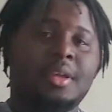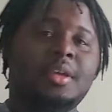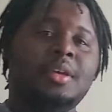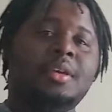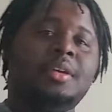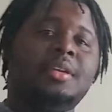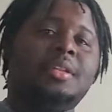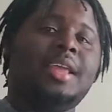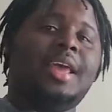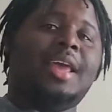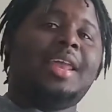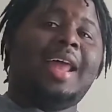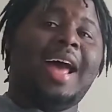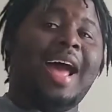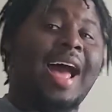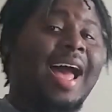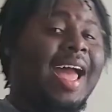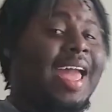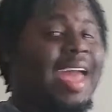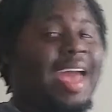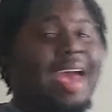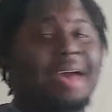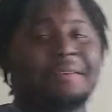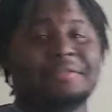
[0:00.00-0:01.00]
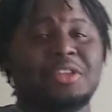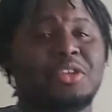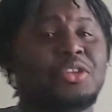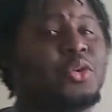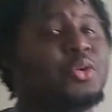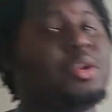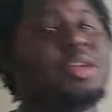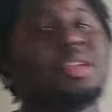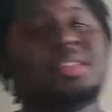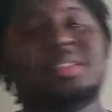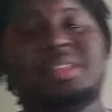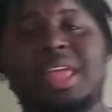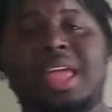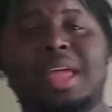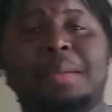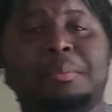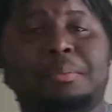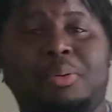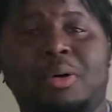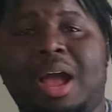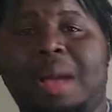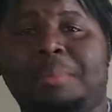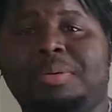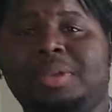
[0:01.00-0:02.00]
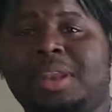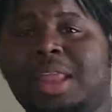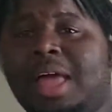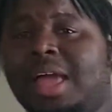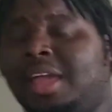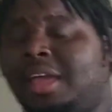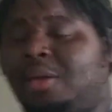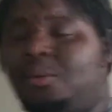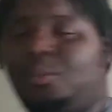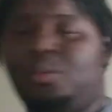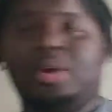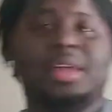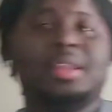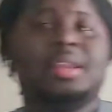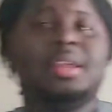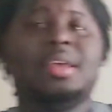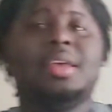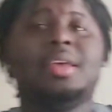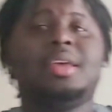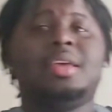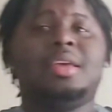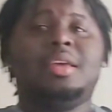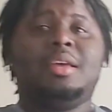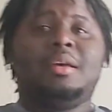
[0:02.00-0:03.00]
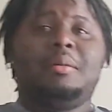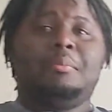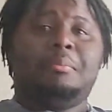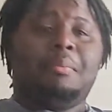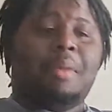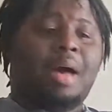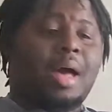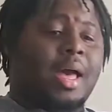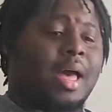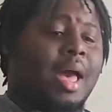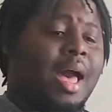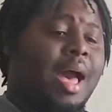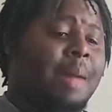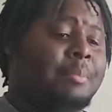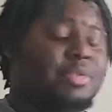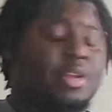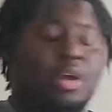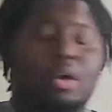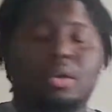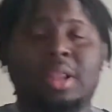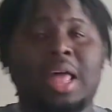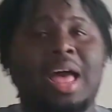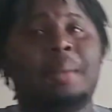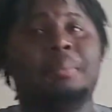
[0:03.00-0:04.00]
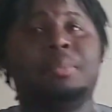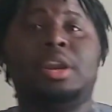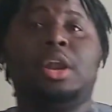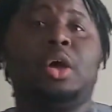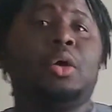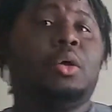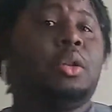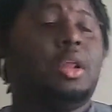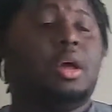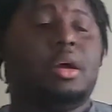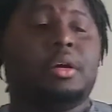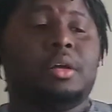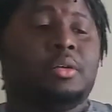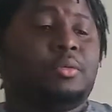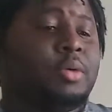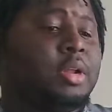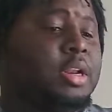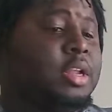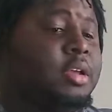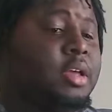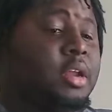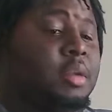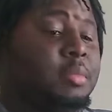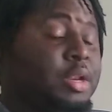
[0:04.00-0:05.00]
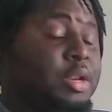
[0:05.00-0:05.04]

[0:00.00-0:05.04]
that I have to do this thing proper, like, and with I'm no longer really going to be